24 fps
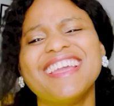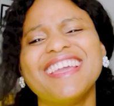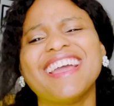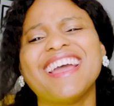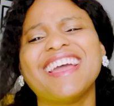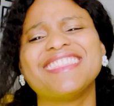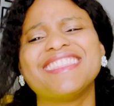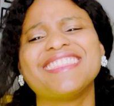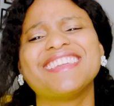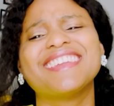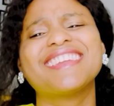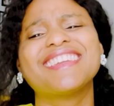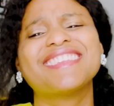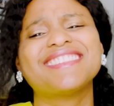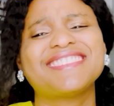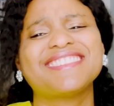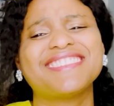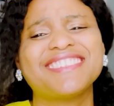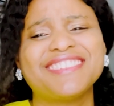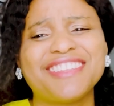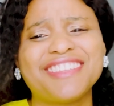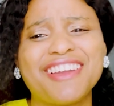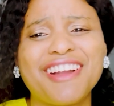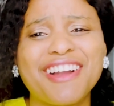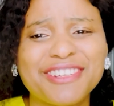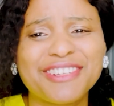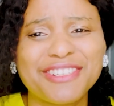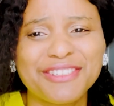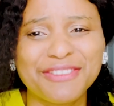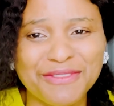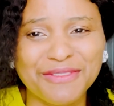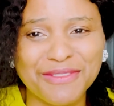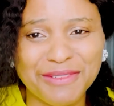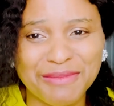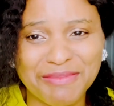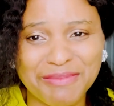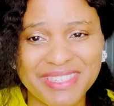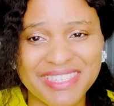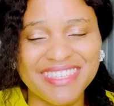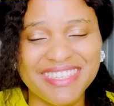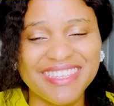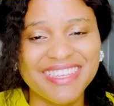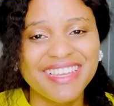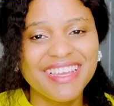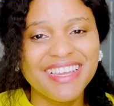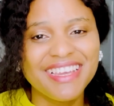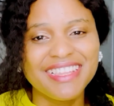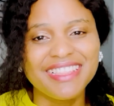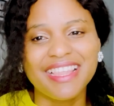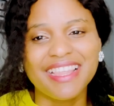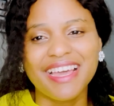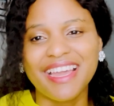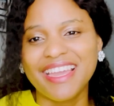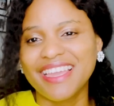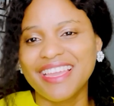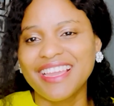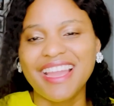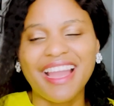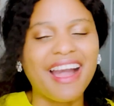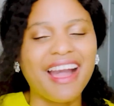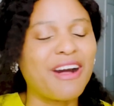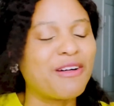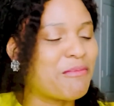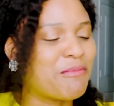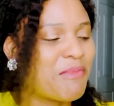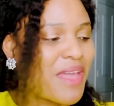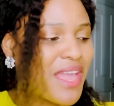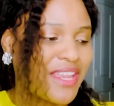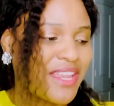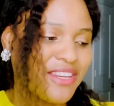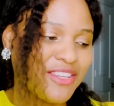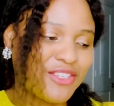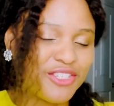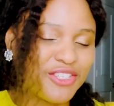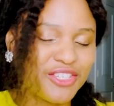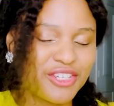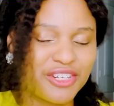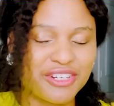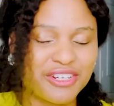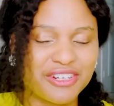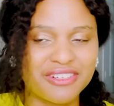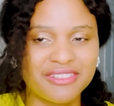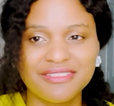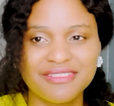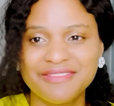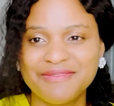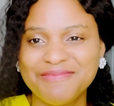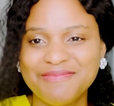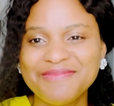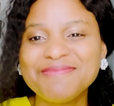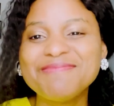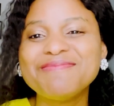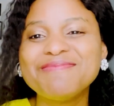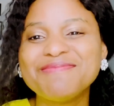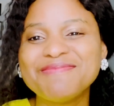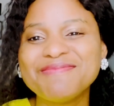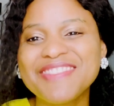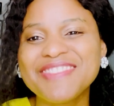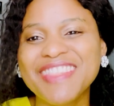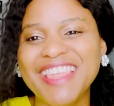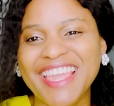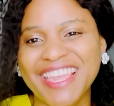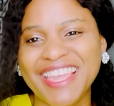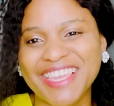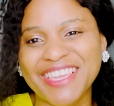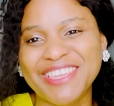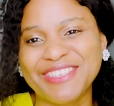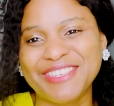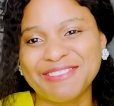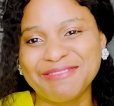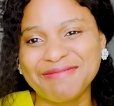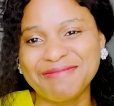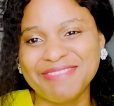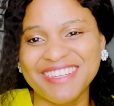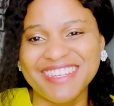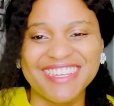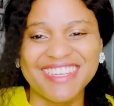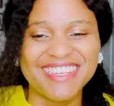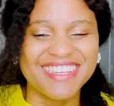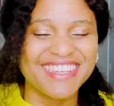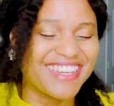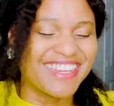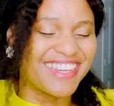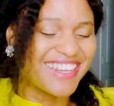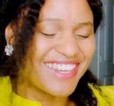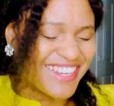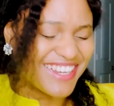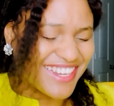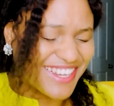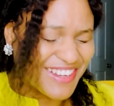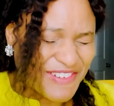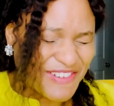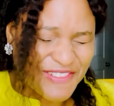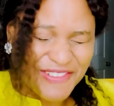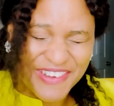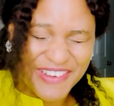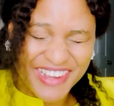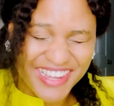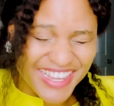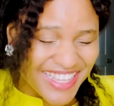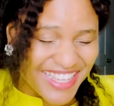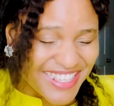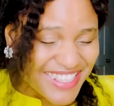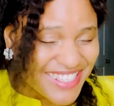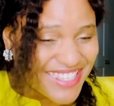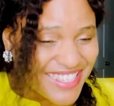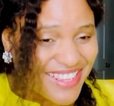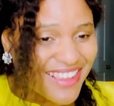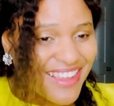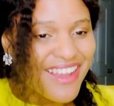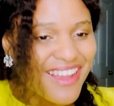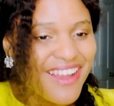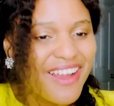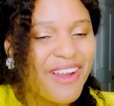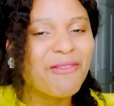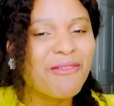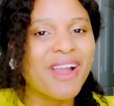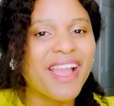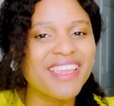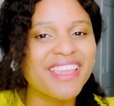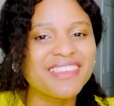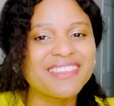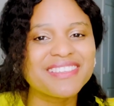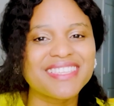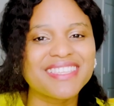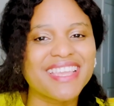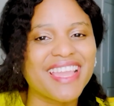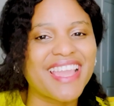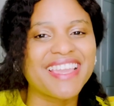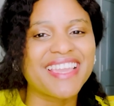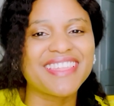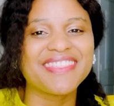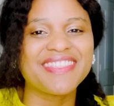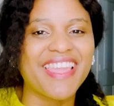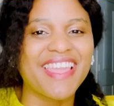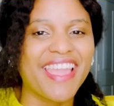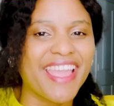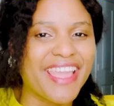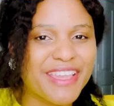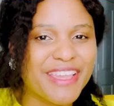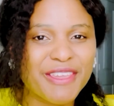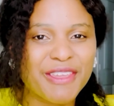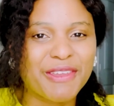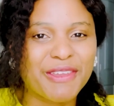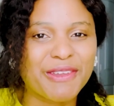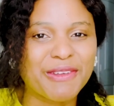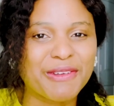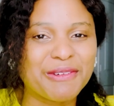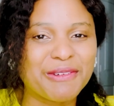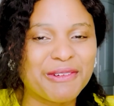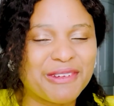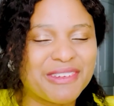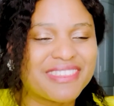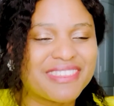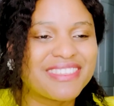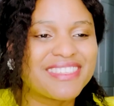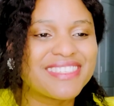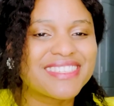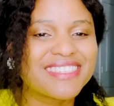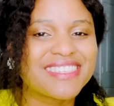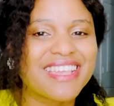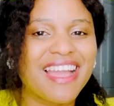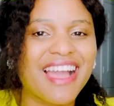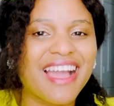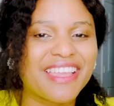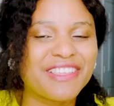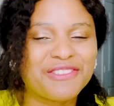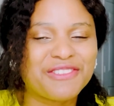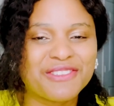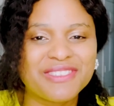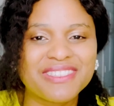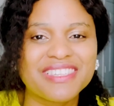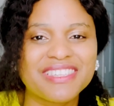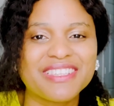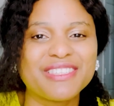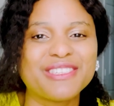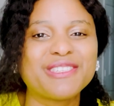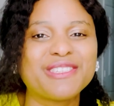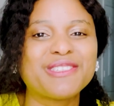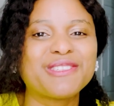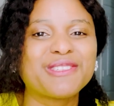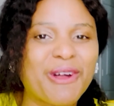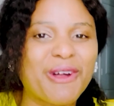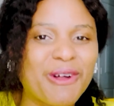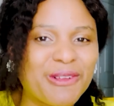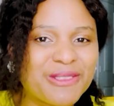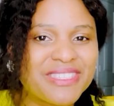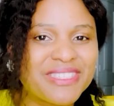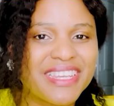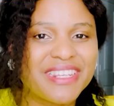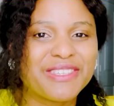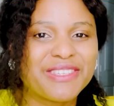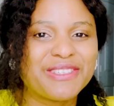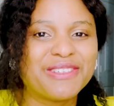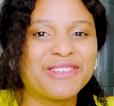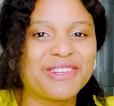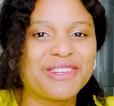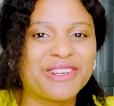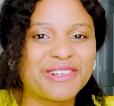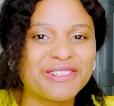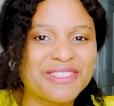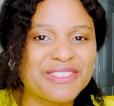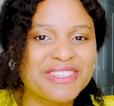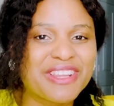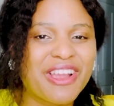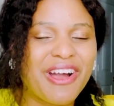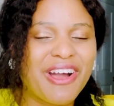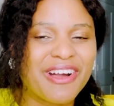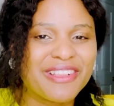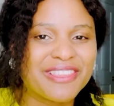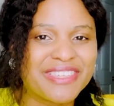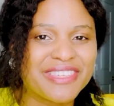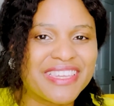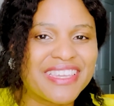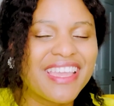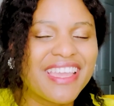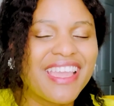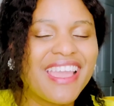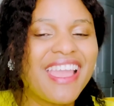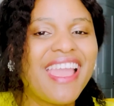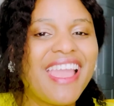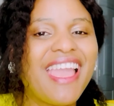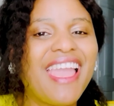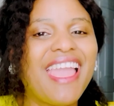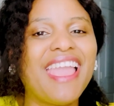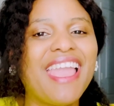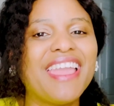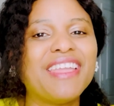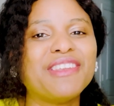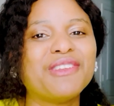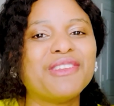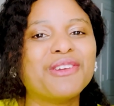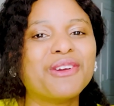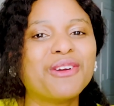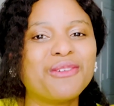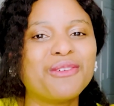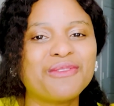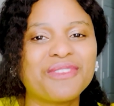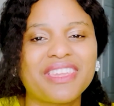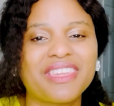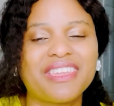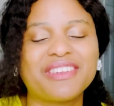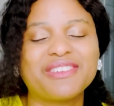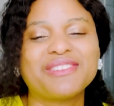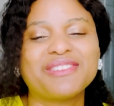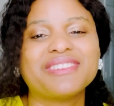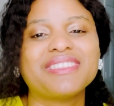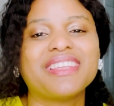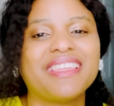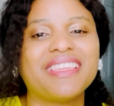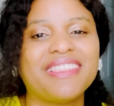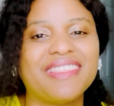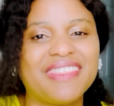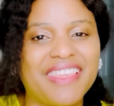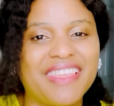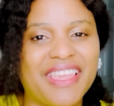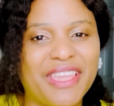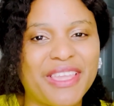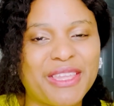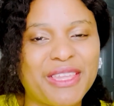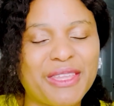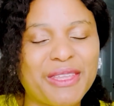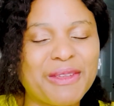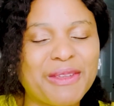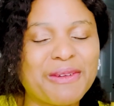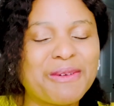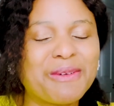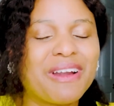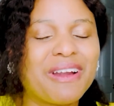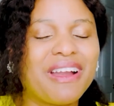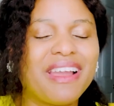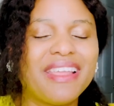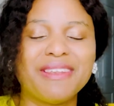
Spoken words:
I think it's the doctor for me. Like, I'll manage her. Thank you. What? Why are you saying thank you? This guy just insulted your nurse colleague and you're over here saying thank you.